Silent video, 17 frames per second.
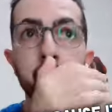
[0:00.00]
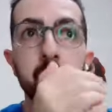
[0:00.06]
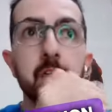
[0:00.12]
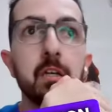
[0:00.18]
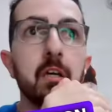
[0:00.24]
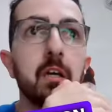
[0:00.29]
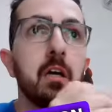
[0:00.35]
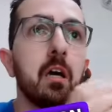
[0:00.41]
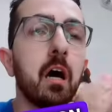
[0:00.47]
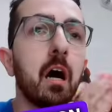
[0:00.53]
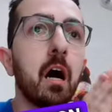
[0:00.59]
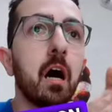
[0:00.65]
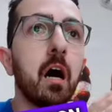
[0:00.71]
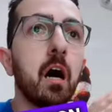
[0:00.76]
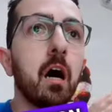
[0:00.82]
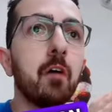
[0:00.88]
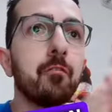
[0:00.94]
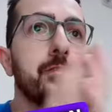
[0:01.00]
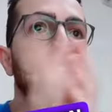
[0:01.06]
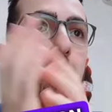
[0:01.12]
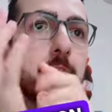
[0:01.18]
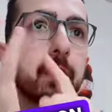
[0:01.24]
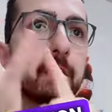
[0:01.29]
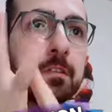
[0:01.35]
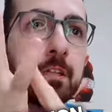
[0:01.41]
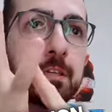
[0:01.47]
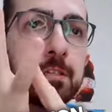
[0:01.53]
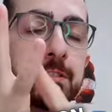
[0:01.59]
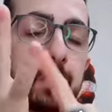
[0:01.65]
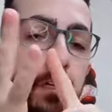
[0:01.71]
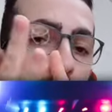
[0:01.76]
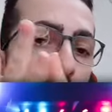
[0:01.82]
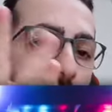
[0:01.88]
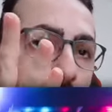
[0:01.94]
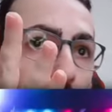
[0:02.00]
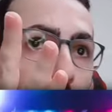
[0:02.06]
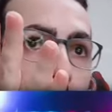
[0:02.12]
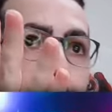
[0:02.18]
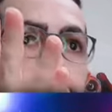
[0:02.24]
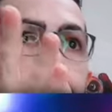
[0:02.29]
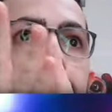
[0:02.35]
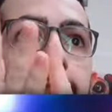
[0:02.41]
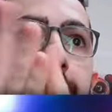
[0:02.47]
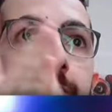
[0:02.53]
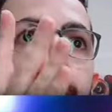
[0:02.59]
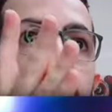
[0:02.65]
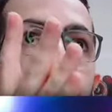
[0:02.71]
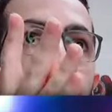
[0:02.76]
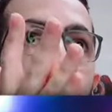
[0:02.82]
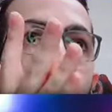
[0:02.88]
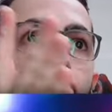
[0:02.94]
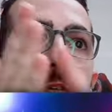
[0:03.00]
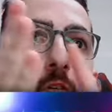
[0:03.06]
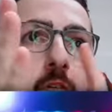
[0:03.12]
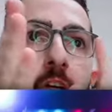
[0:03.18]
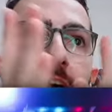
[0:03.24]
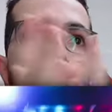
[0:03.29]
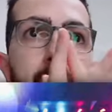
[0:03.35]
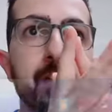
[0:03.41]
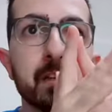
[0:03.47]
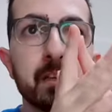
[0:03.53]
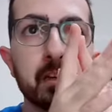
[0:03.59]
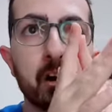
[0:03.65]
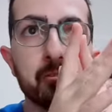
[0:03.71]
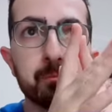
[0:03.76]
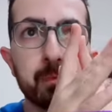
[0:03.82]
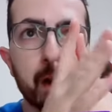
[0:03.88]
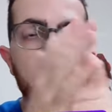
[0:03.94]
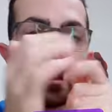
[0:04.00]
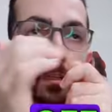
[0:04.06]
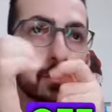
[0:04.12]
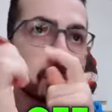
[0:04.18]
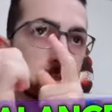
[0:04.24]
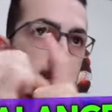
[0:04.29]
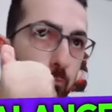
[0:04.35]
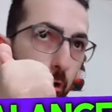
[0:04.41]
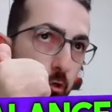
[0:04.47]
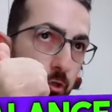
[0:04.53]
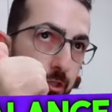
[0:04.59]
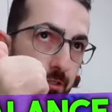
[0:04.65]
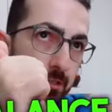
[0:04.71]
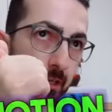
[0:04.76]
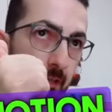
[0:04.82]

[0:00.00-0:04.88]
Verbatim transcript: this tension. Uh, feeling dizzy, nauseous, vertigo, feeling off balance,